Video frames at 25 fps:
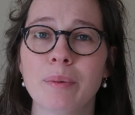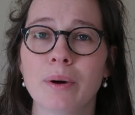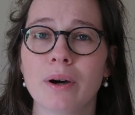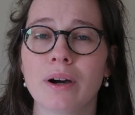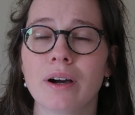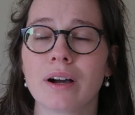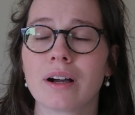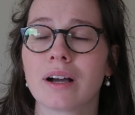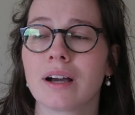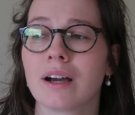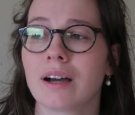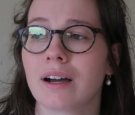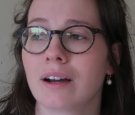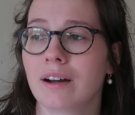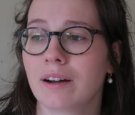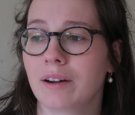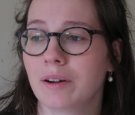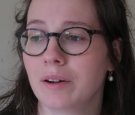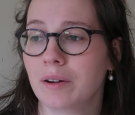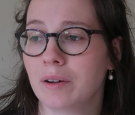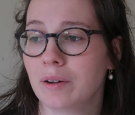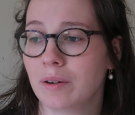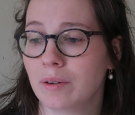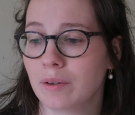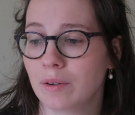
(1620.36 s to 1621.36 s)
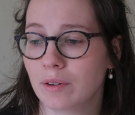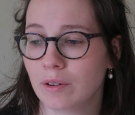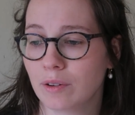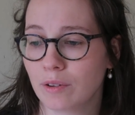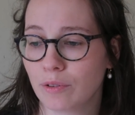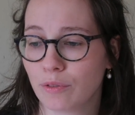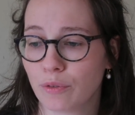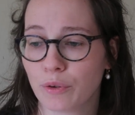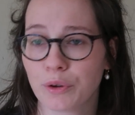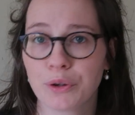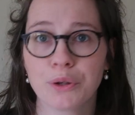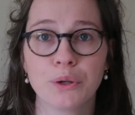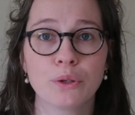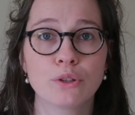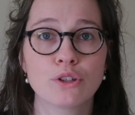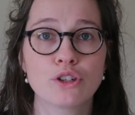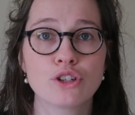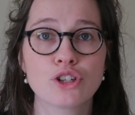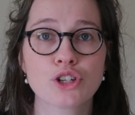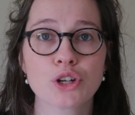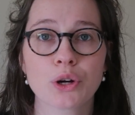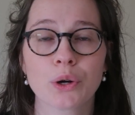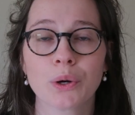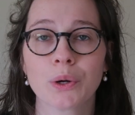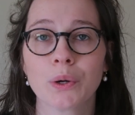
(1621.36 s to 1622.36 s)
book uh, for you to
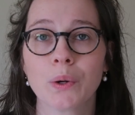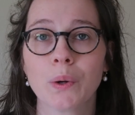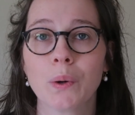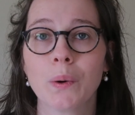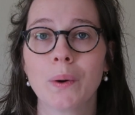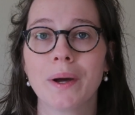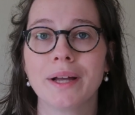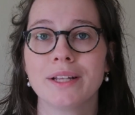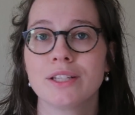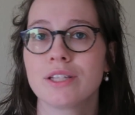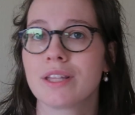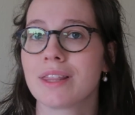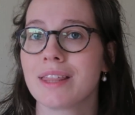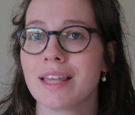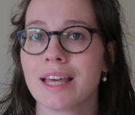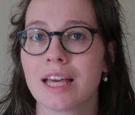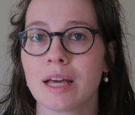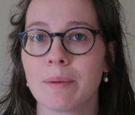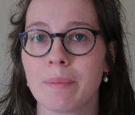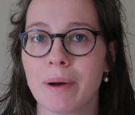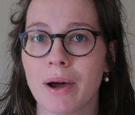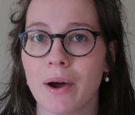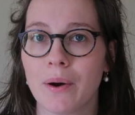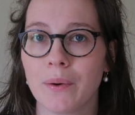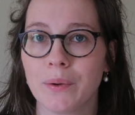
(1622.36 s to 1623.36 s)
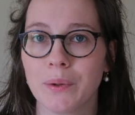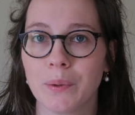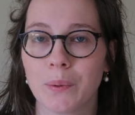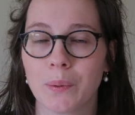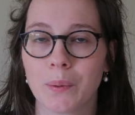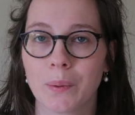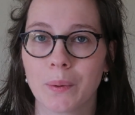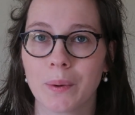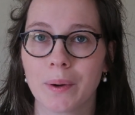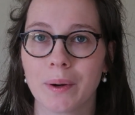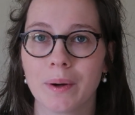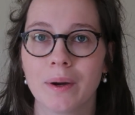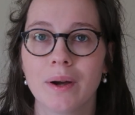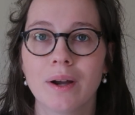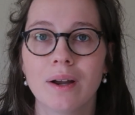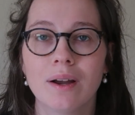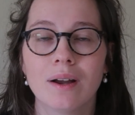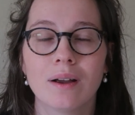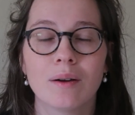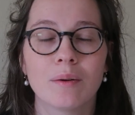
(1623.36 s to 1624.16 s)
journal and to think about your